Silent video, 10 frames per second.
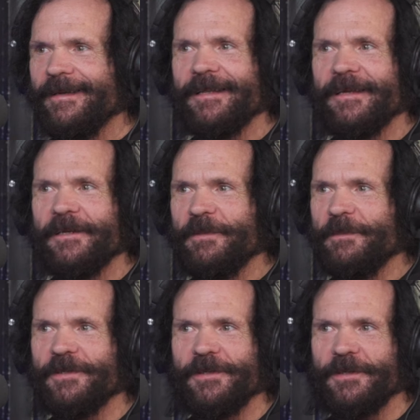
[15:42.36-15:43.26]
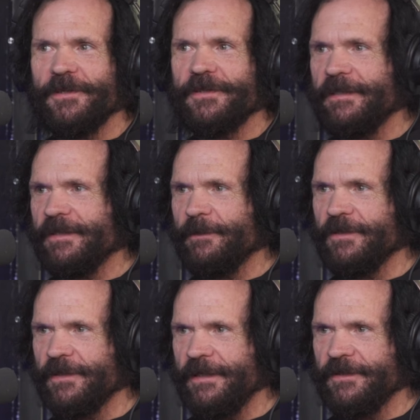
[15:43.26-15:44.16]
A lot of people don't know those guys. Some of
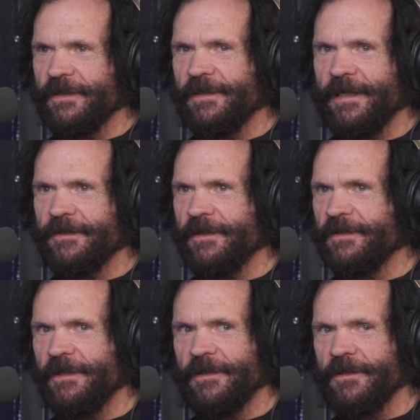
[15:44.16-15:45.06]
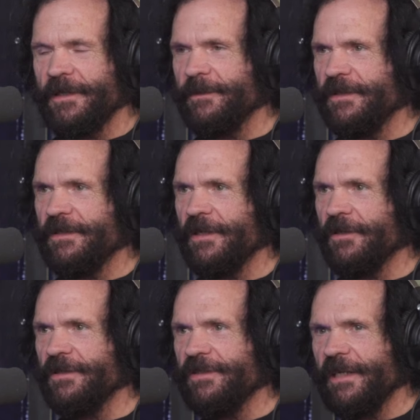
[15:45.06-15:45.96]
those guys, 6'9", 6'10", are clumsy as
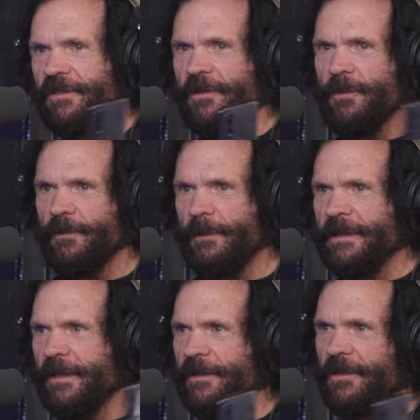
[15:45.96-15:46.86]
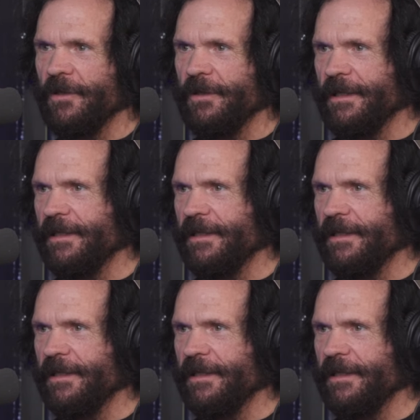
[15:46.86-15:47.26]
hell. These guys could move up and down the court like